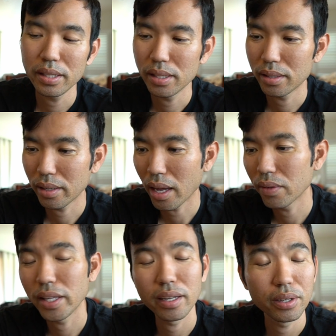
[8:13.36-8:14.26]
is kind
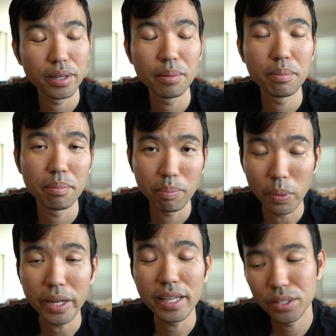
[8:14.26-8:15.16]
of like a good
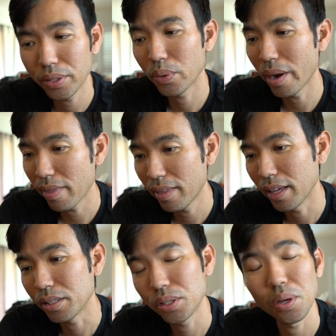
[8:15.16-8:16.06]
point. He's doing the right
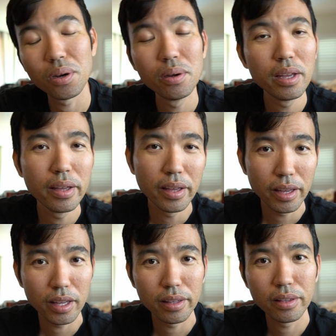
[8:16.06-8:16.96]
thing. So
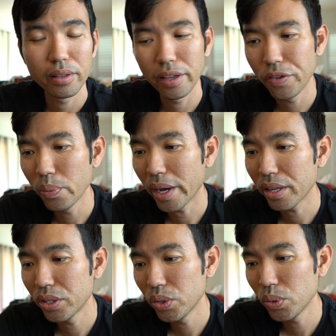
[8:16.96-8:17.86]
if you want
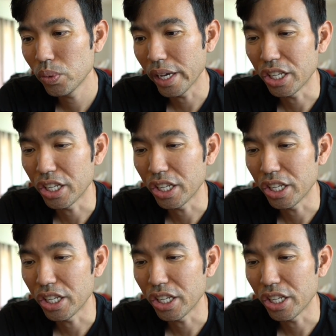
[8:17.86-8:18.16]
to do a